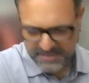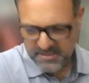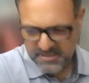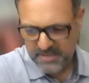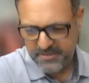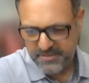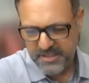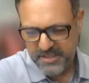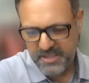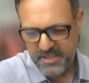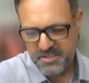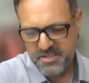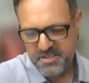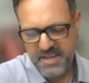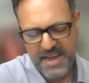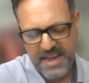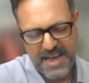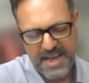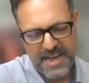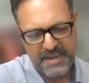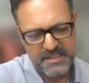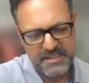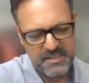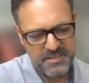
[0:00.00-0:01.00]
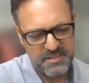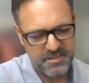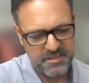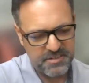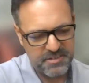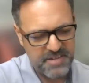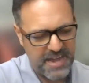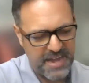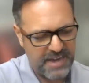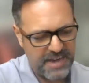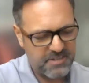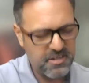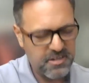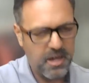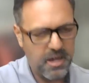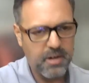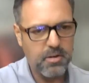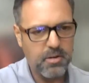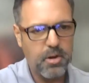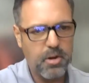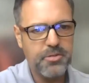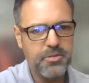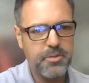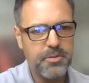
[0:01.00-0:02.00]
activities tax is a tax on
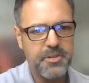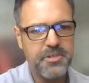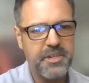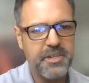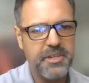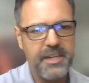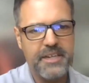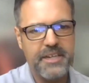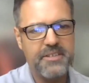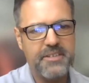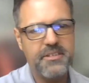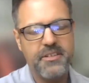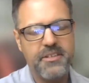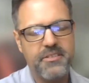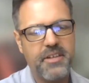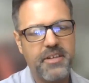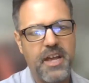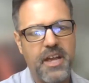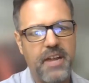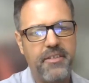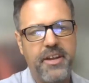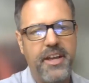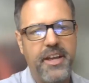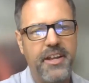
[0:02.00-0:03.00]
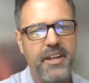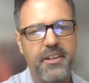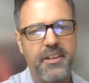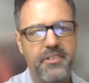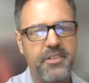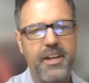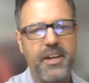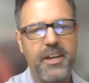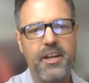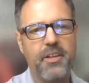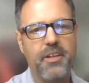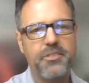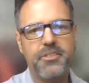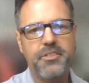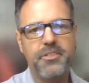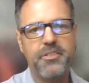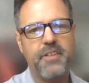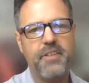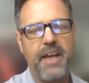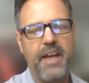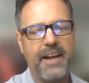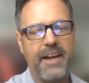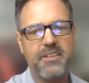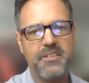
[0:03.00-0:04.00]
gross receipts. It's kind of a hidden sales
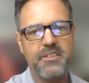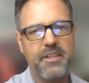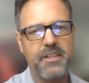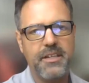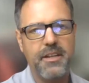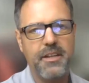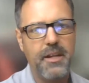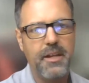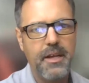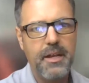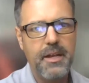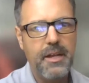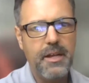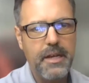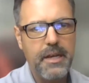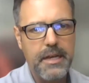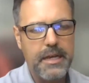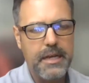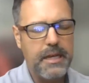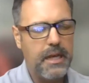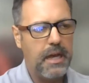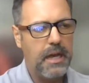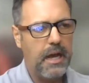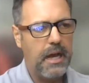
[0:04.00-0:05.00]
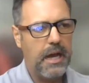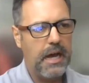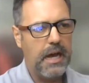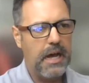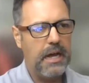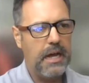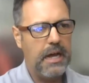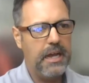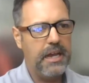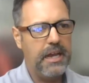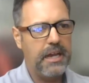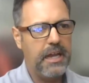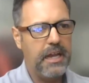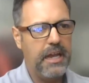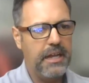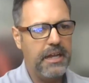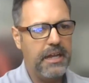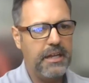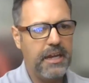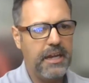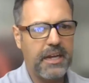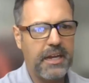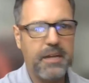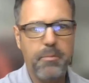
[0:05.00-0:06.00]
tax that
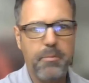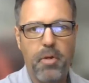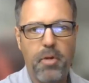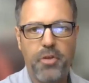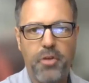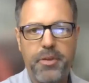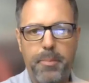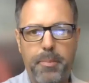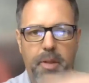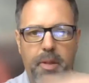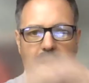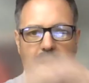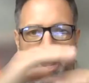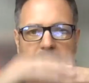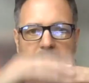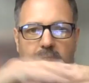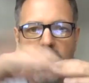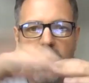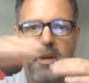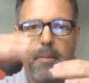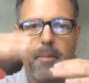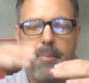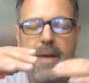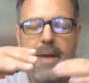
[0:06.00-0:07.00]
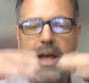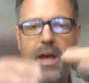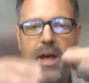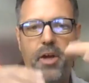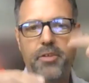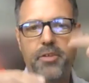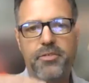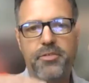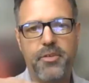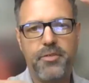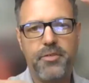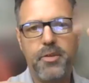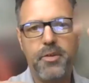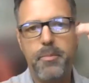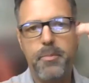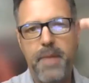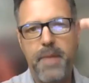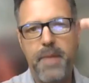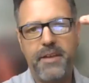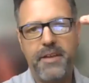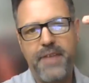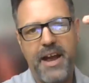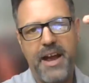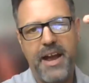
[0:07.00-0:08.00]
it can multiply or compound. So if you
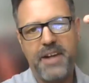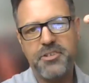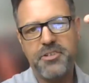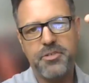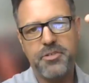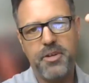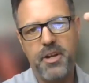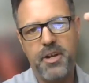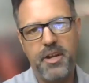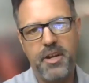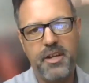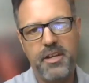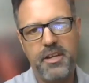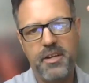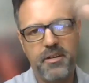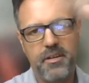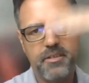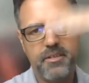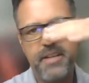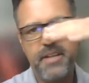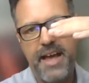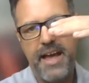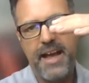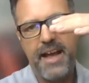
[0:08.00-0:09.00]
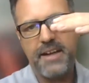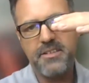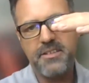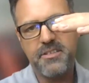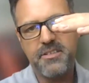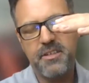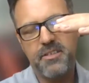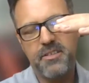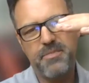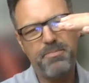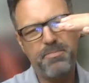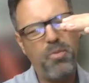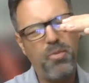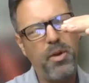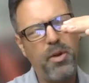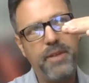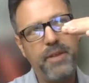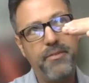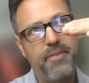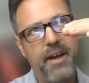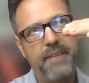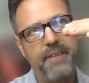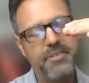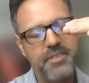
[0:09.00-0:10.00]
manufacture it, you're taxed. It's
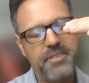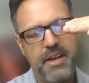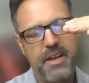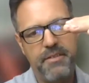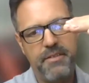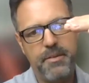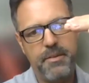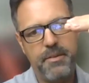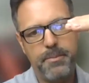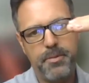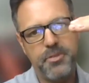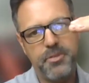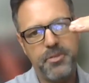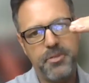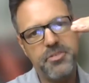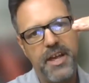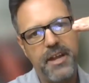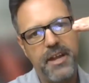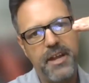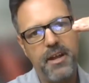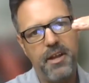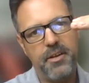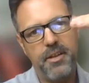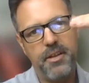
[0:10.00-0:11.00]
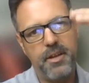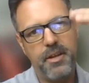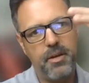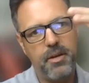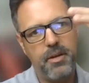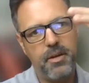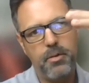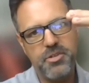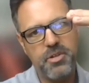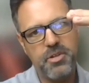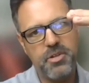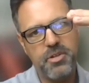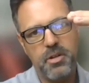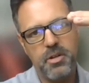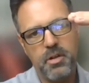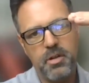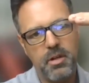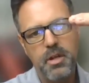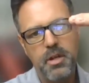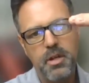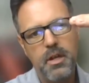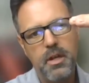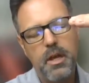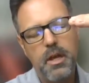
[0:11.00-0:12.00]
0.57% under the
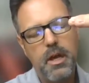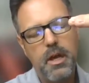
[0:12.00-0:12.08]
original